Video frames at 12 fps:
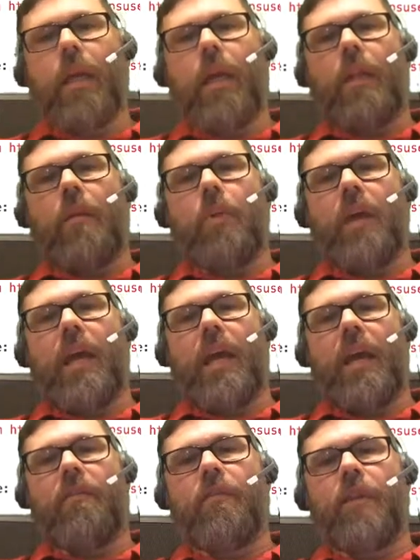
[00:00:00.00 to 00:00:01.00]
and then we
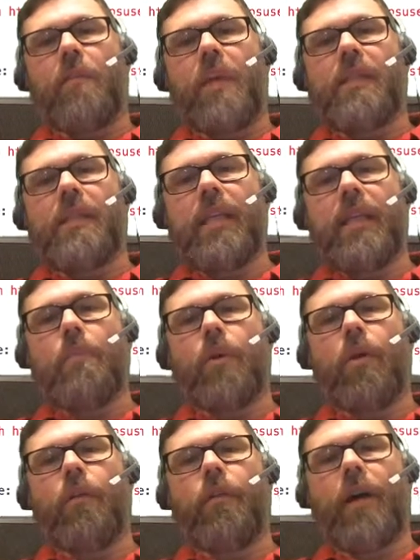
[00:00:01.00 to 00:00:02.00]
have VPC
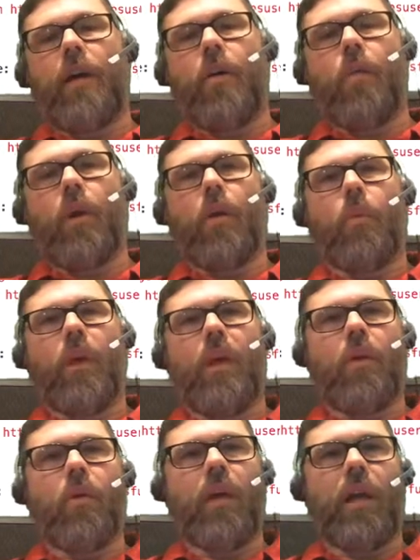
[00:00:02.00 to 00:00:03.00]
profile where
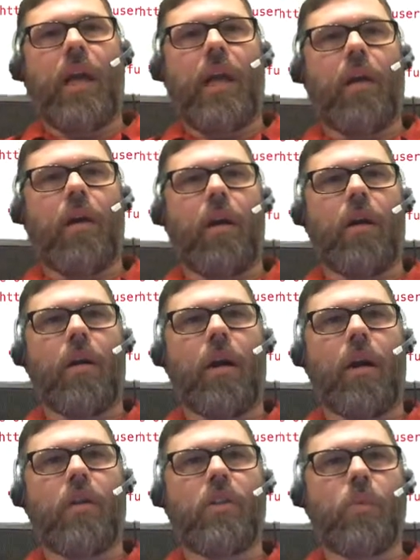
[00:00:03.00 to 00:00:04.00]
we create
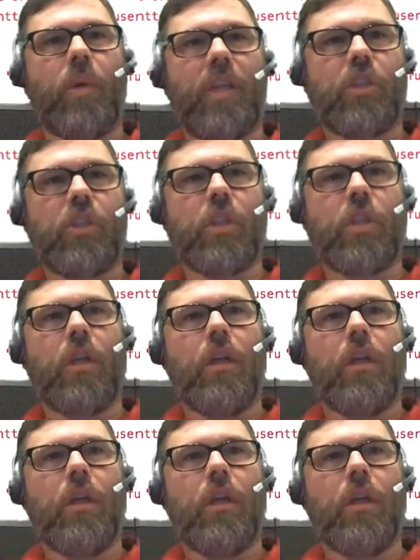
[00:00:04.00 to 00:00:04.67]
our switch